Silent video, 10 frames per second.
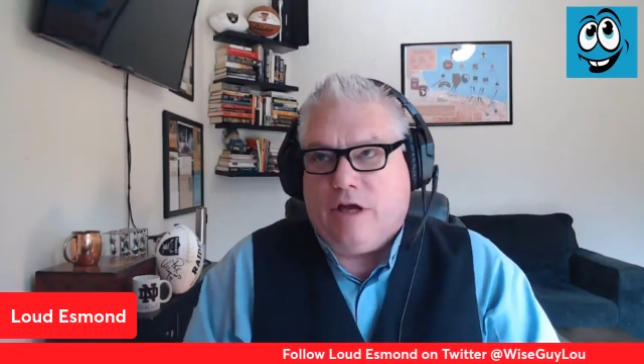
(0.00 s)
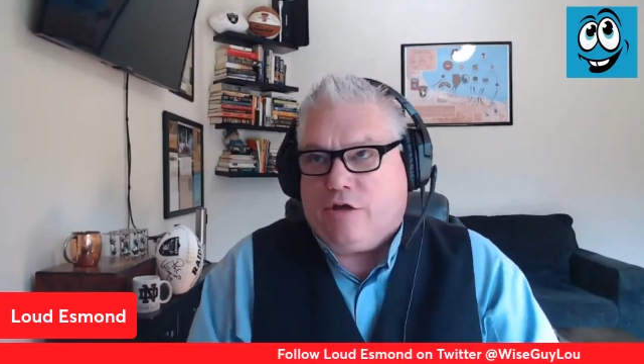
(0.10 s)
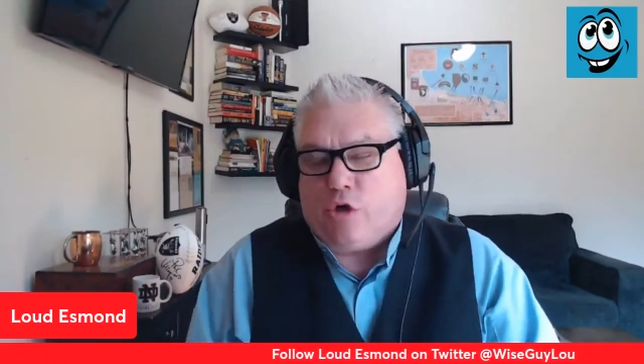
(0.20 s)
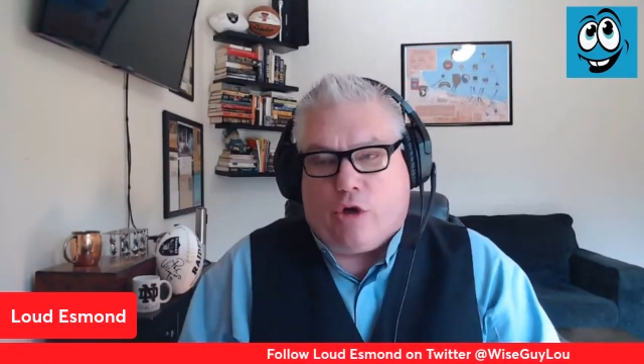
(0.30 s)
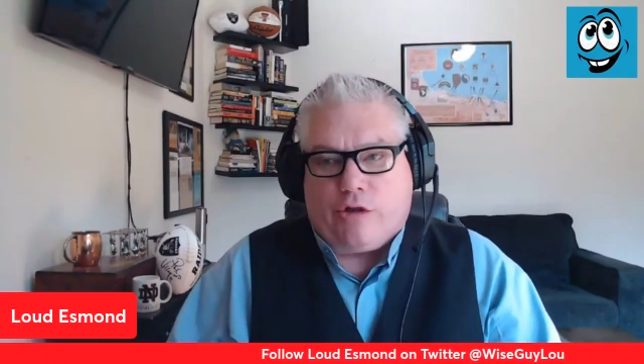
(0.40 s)

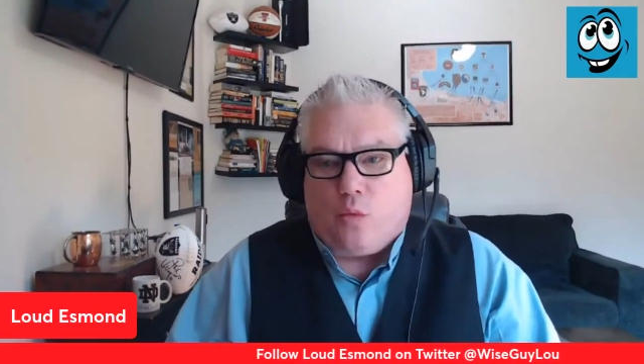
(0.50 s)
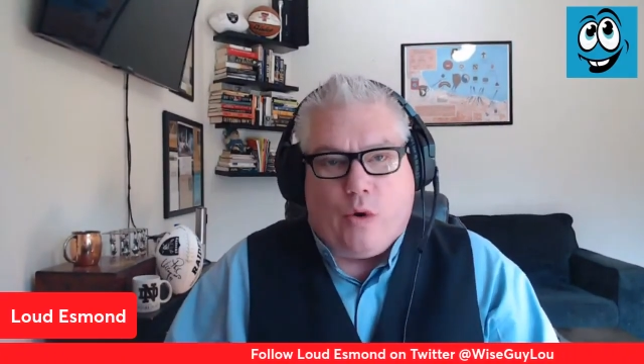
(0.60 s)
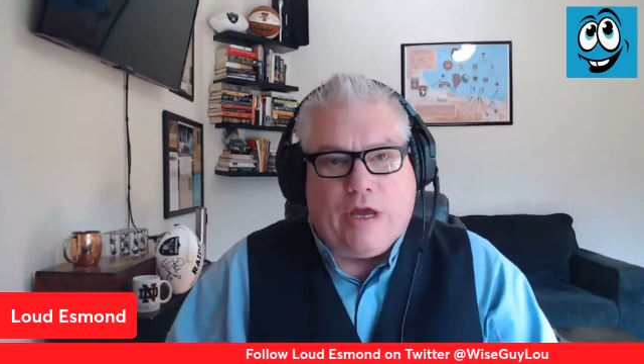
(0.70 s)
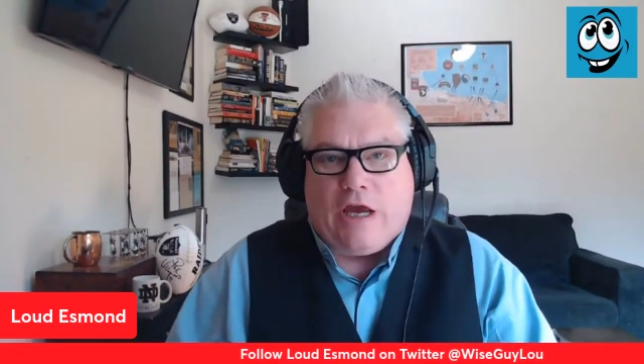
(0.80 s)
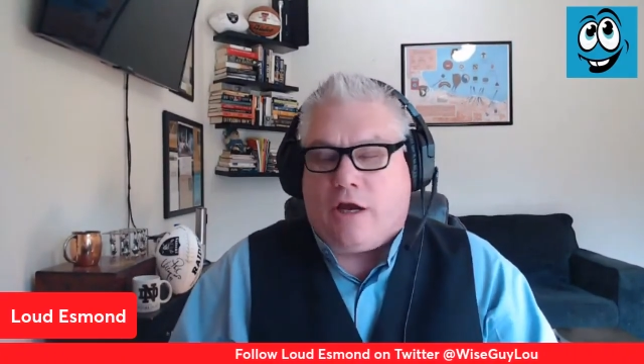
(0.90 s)
during the
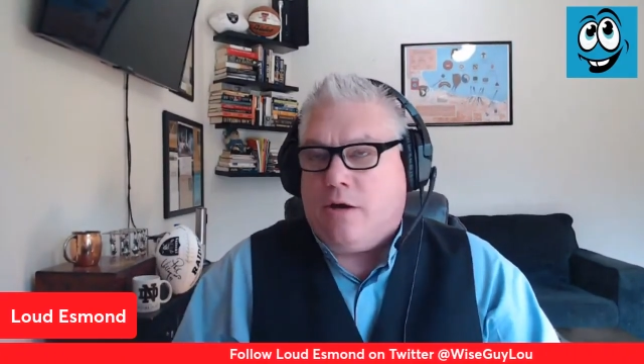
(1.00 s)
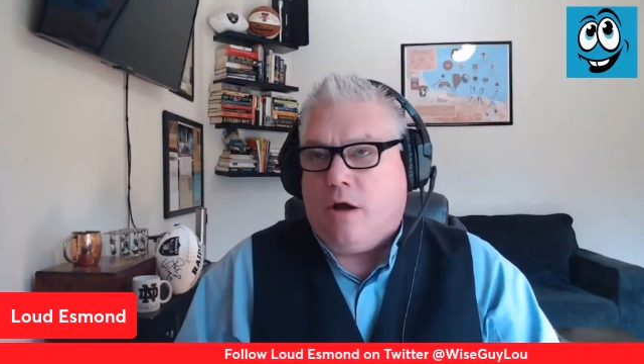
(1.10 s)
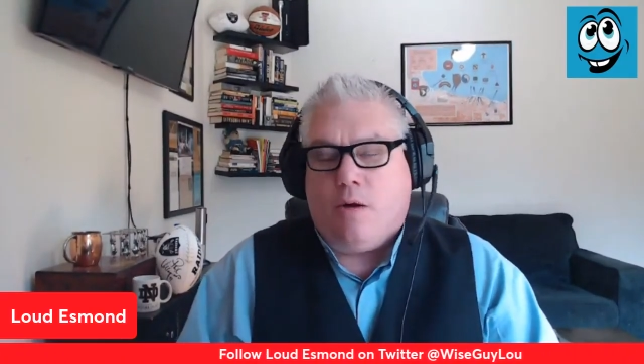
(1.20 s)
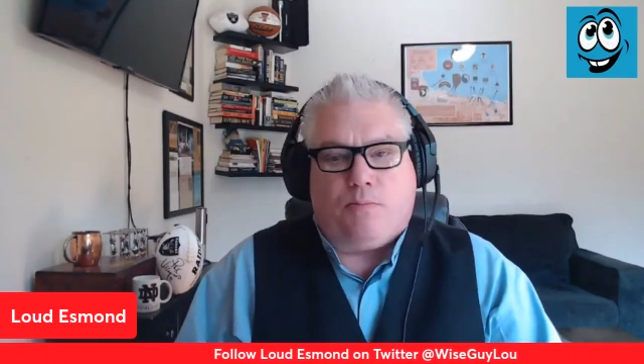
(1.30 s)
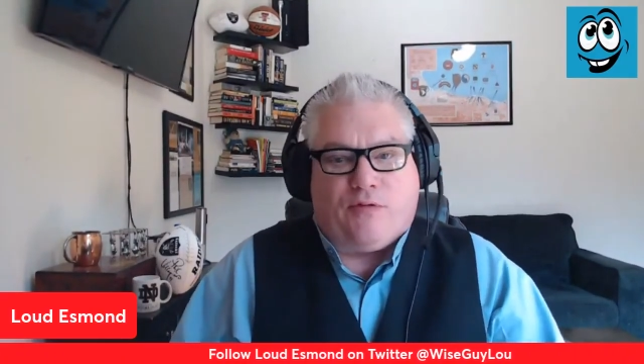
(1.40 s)
week,
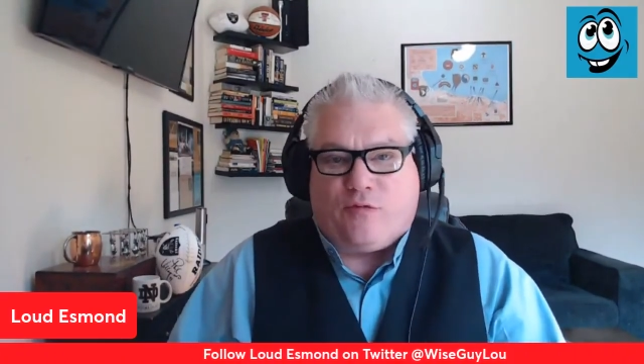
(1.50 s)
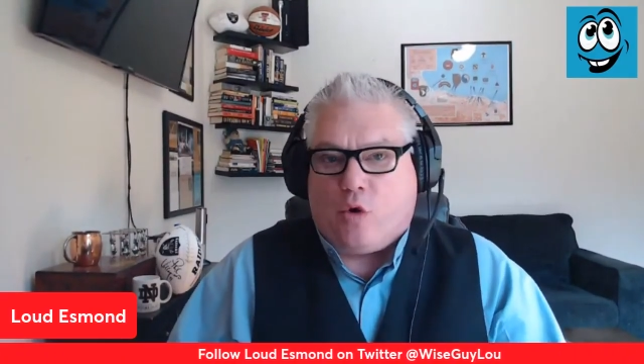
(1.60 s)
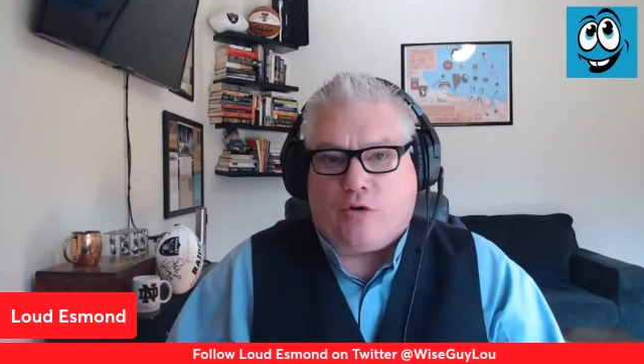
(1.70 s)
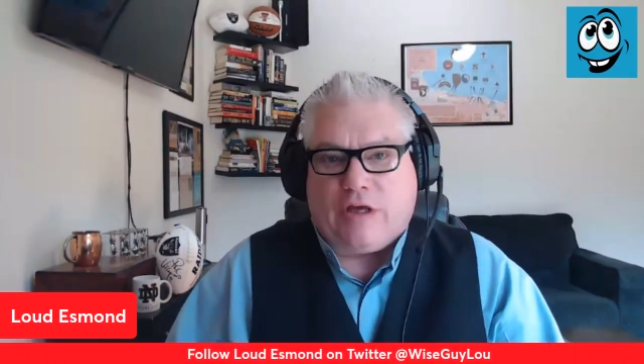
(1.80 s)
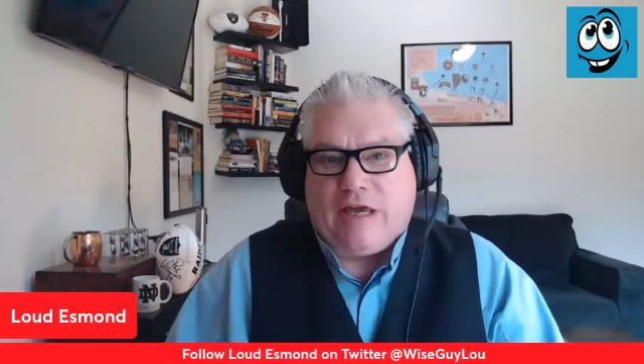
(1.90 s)

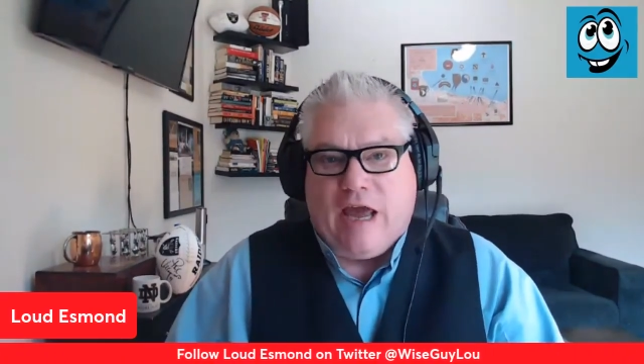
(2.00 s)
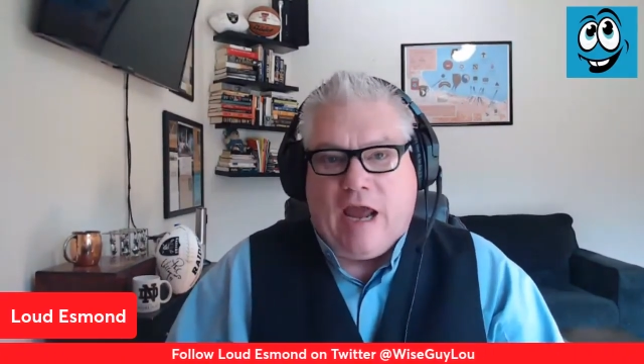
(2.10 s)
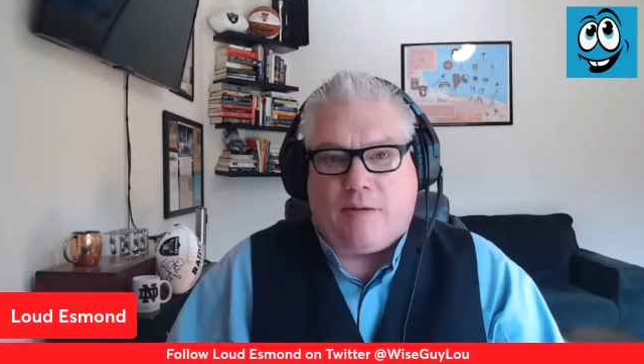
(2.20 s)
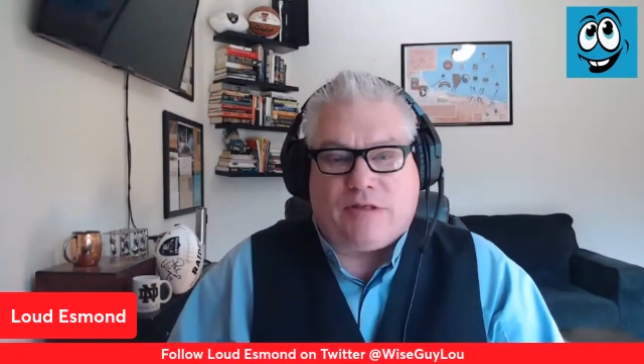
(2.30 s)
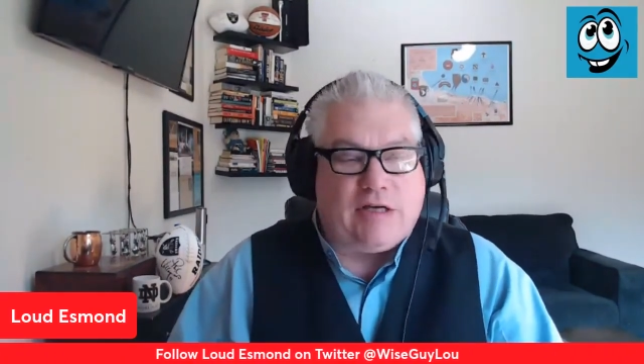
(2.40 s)
before the
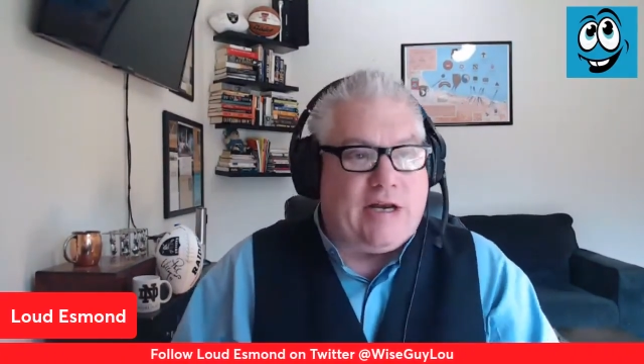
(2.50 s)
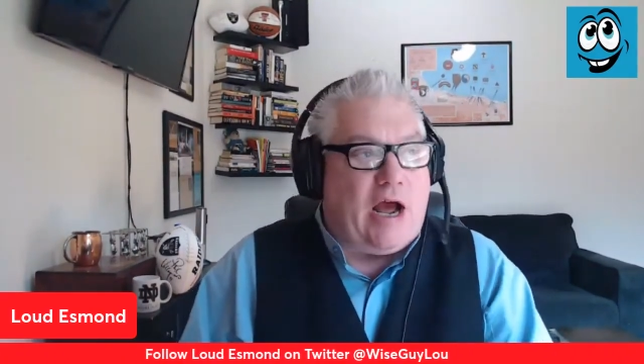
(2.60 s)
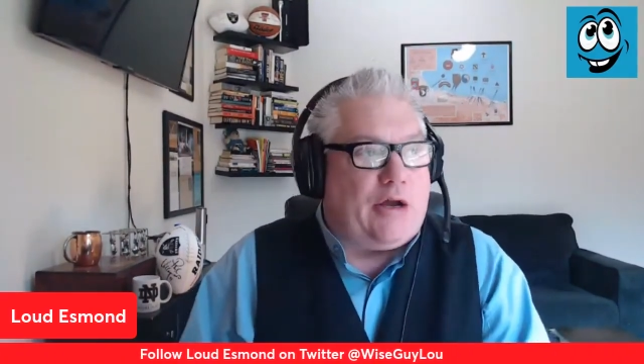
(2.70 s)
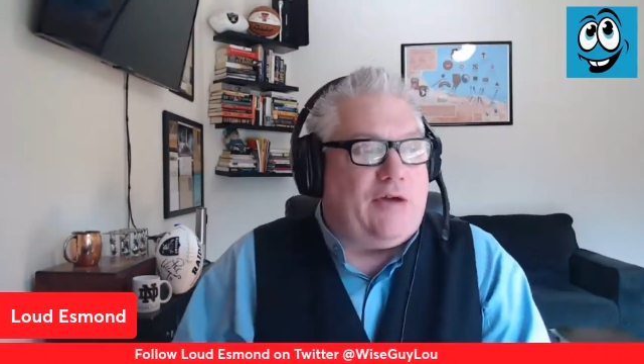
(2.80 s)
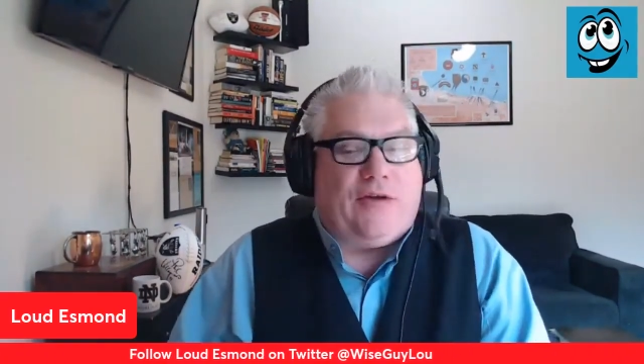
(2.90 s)
games, and now
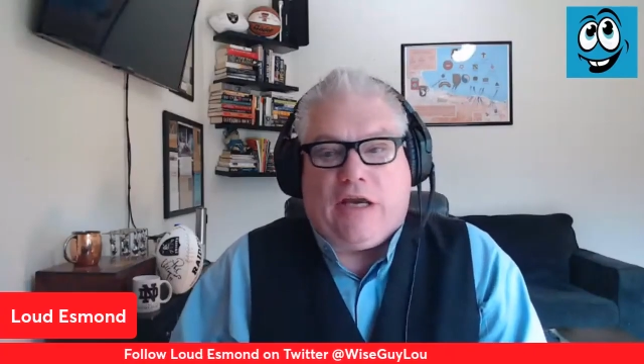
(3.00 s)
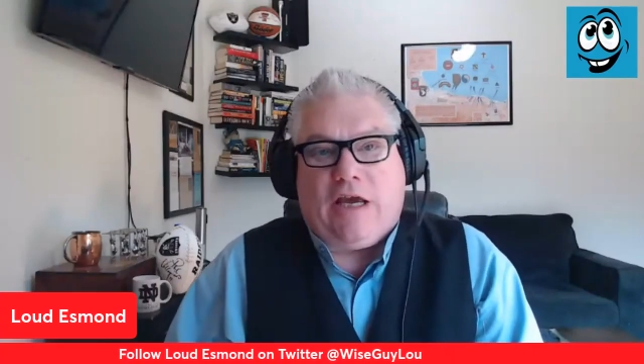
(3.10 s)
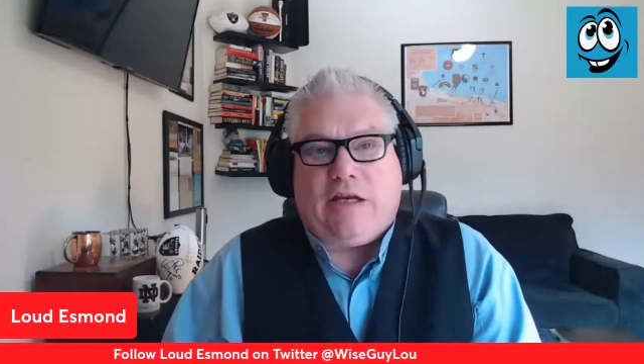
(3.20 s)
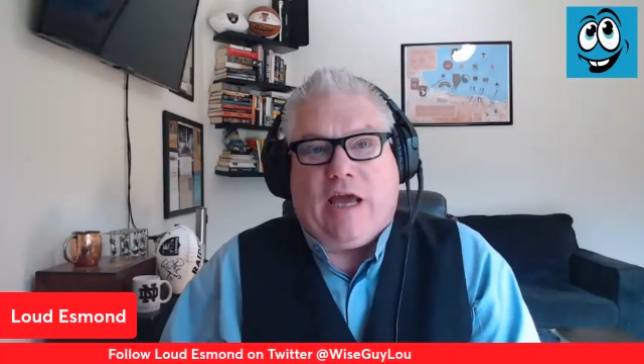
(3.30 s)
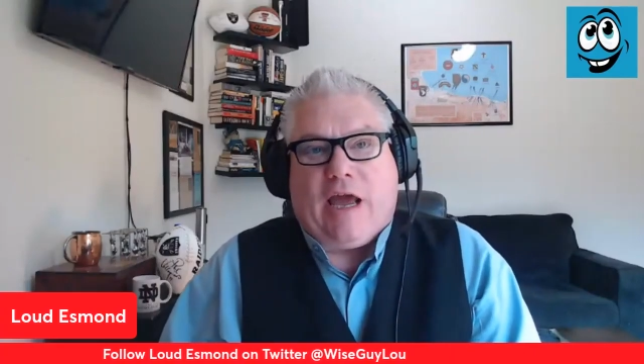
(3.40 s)
even
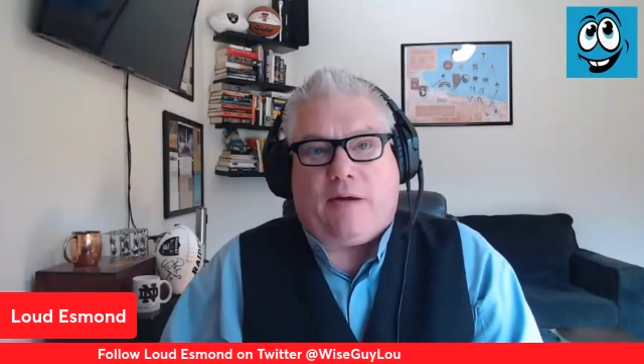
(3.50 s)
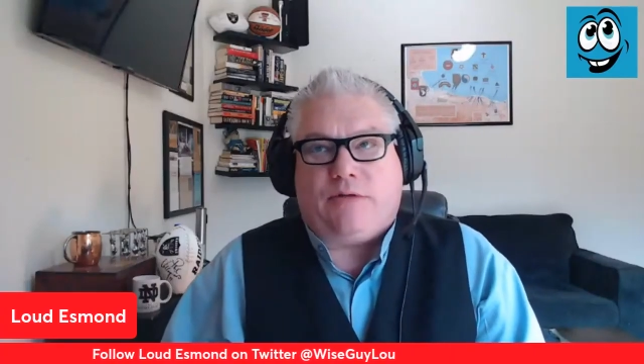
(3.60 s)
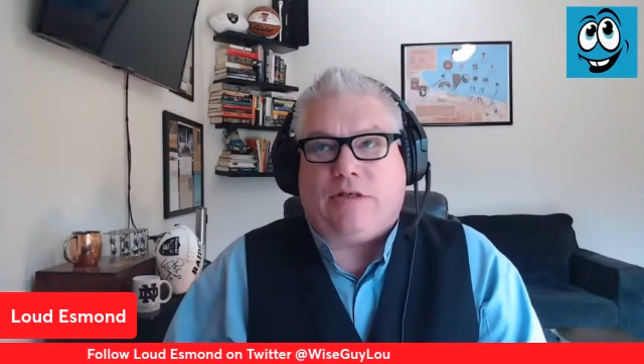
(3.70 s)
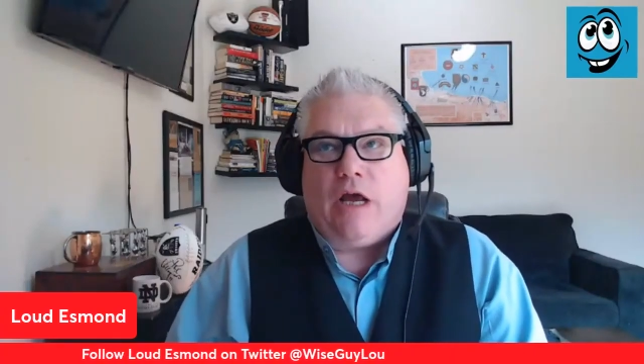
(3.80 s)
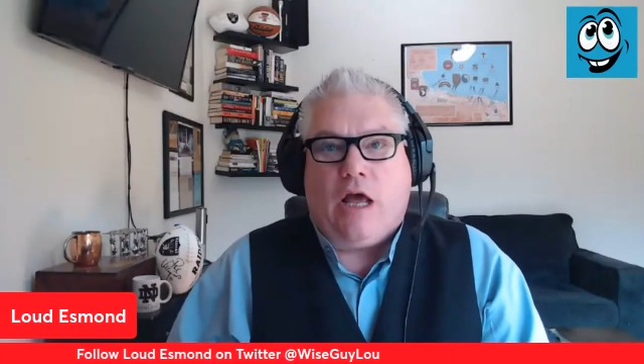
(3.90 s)
in games.